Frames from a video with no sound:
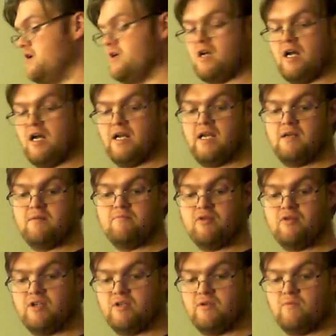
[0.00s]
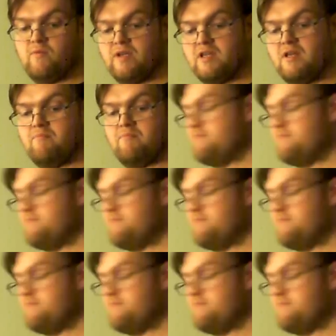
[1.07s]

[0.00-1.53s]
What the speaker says: gone ahead and put what the